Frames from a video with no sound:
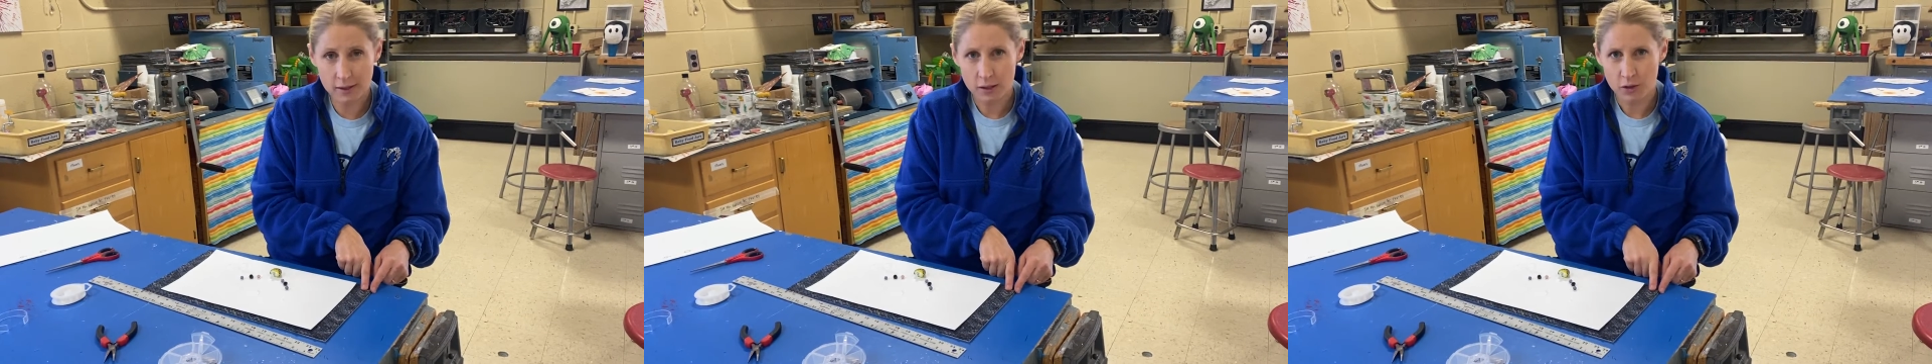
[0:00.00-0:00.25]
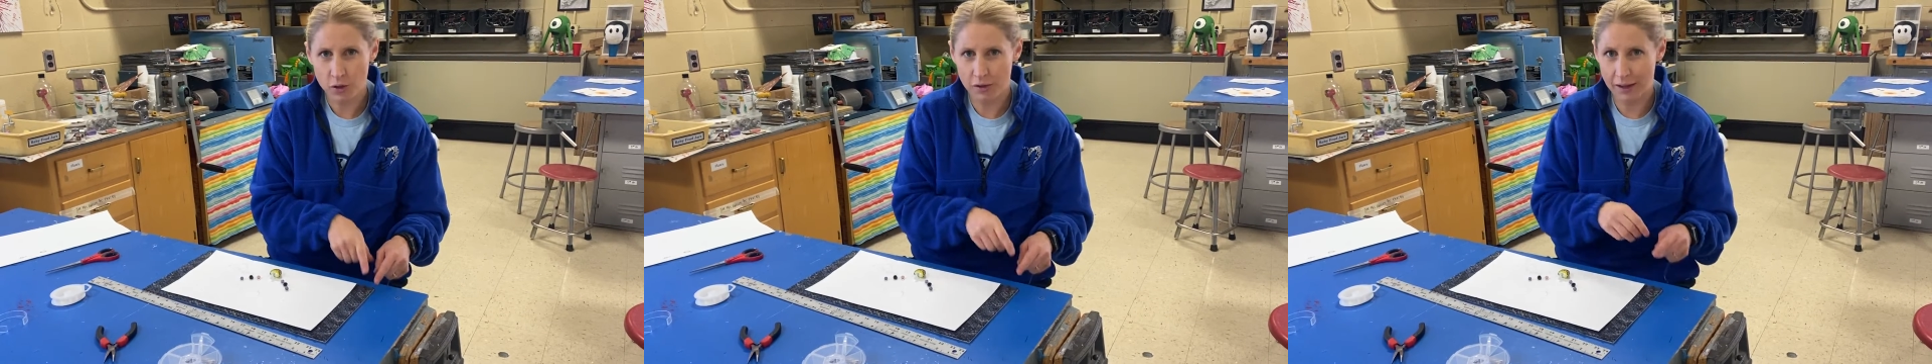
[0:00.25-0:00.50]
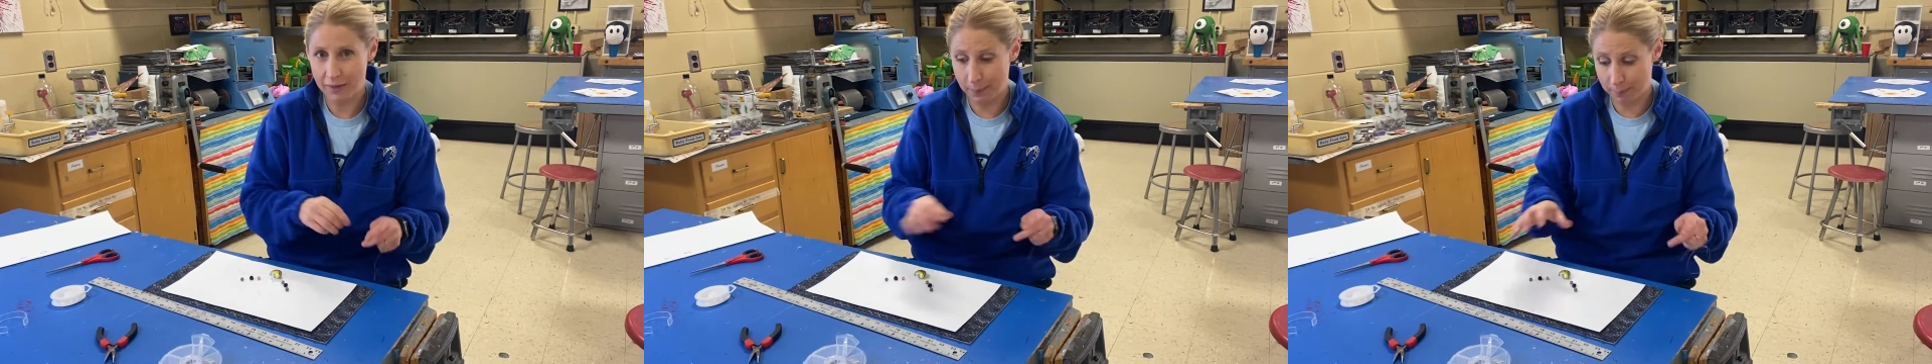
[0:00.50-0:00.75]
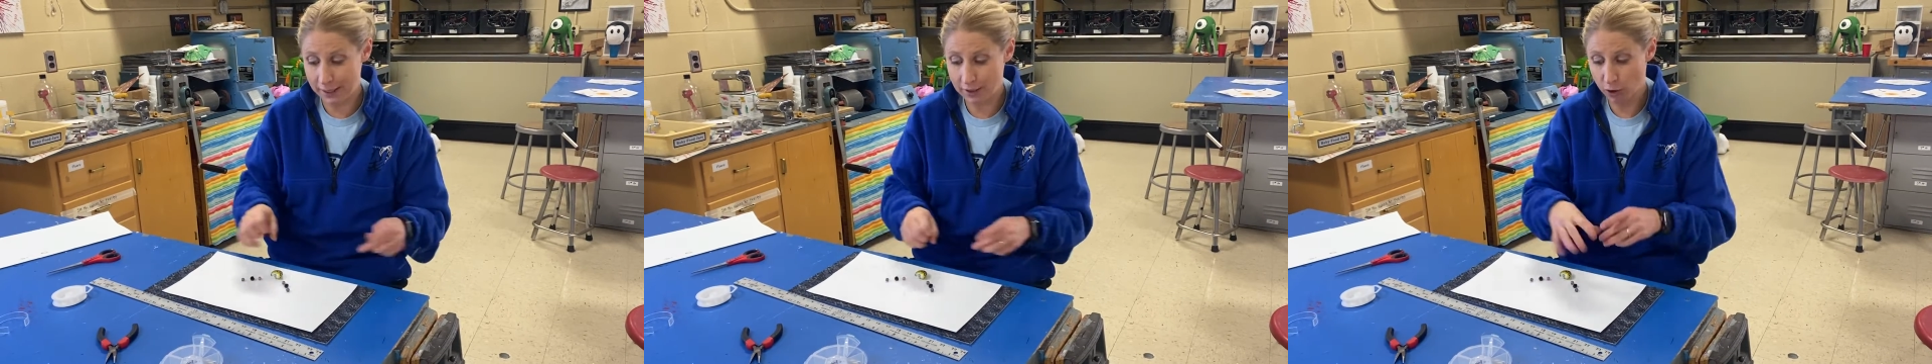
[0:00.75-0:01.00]
so that the
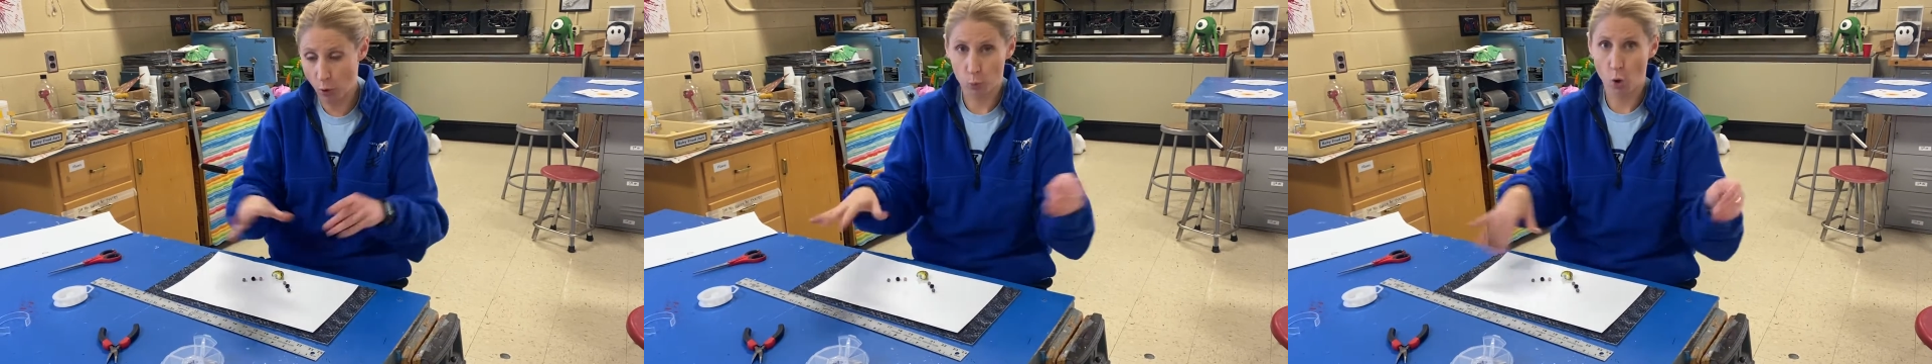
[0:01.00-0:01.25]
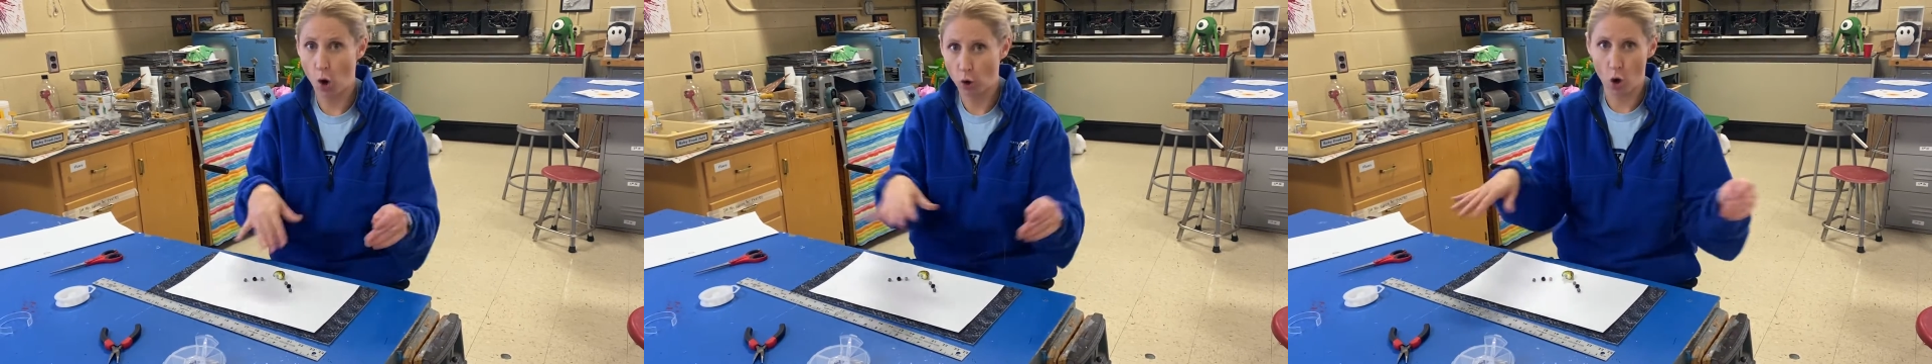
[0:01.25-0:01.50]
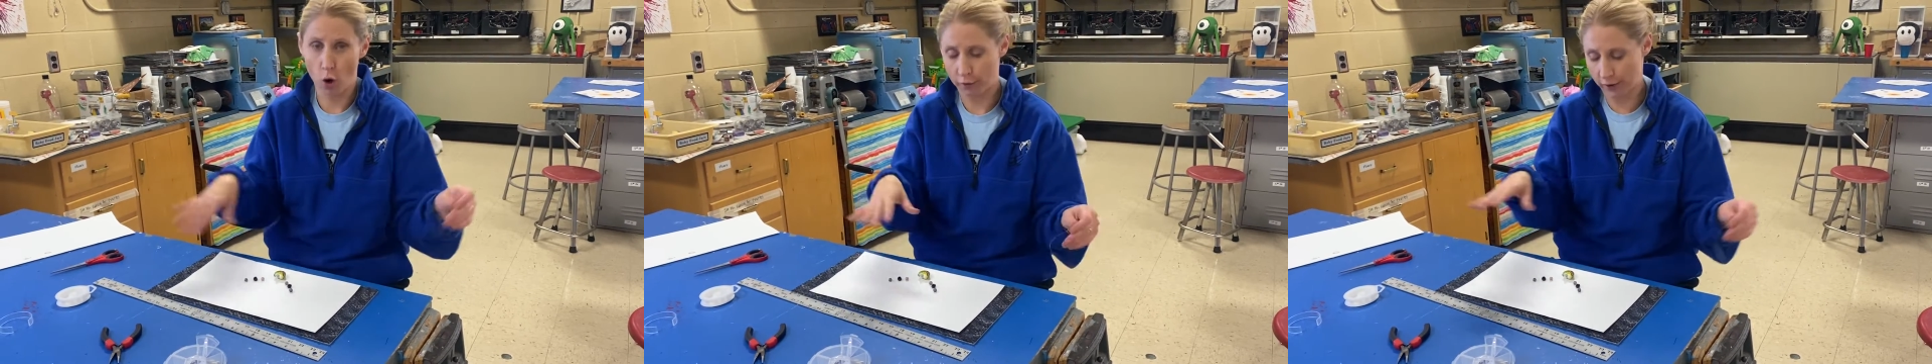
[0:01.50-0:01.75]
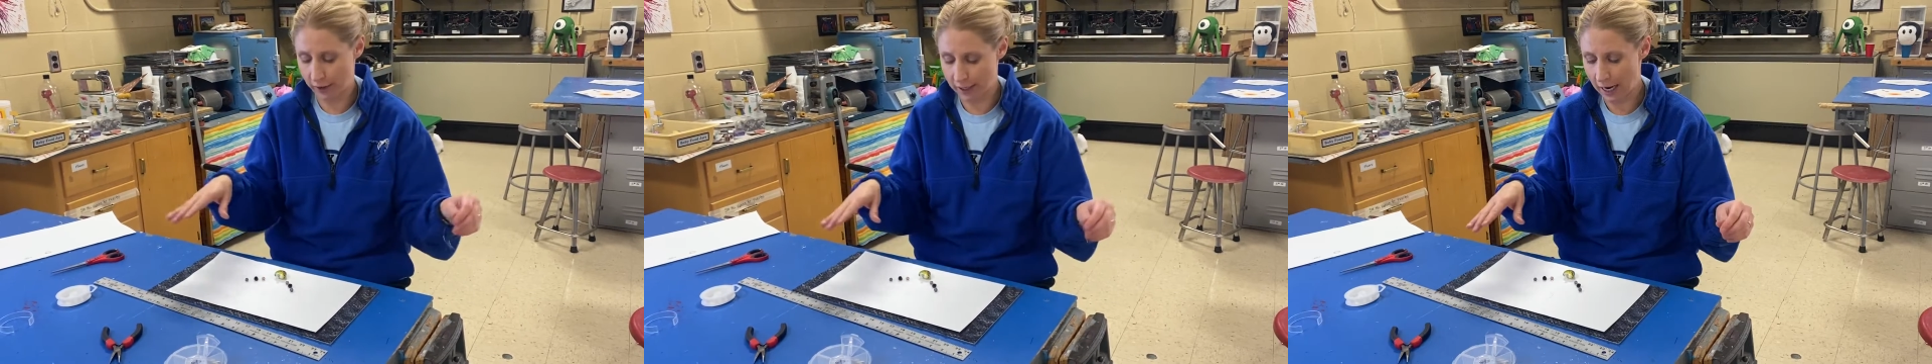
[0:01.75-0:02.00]
beads don't roll over
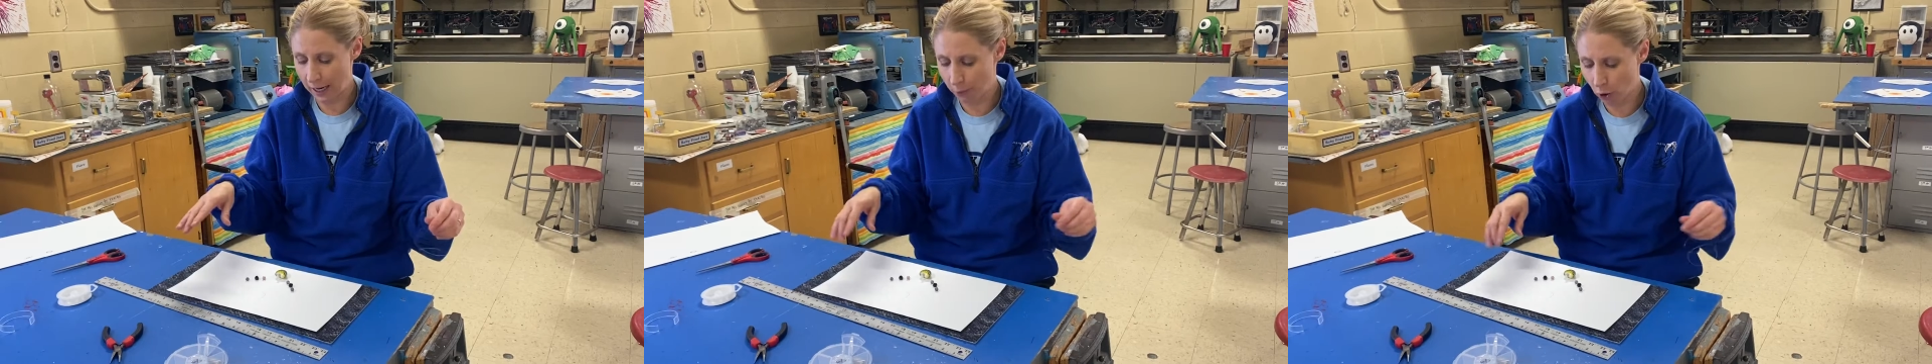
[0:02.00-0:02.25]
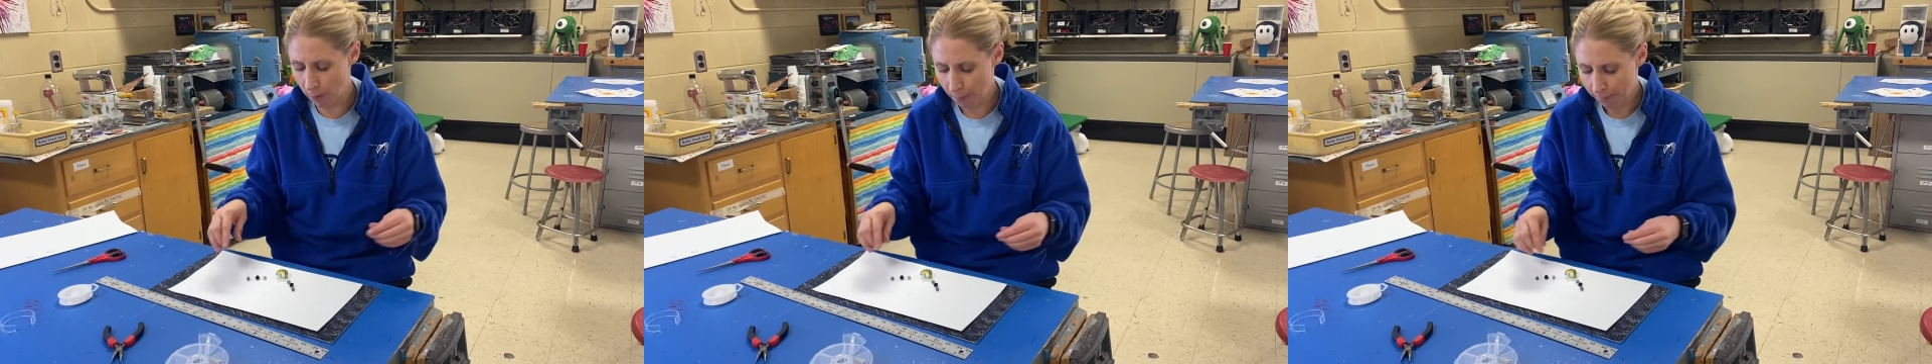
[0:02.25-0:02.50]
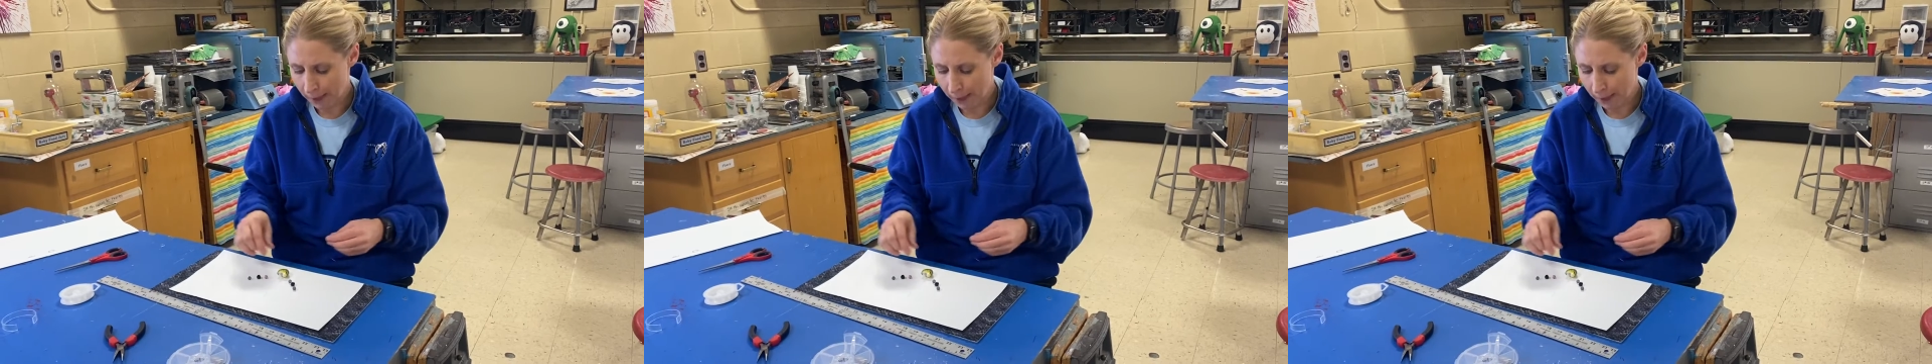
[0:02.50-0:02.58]
the table,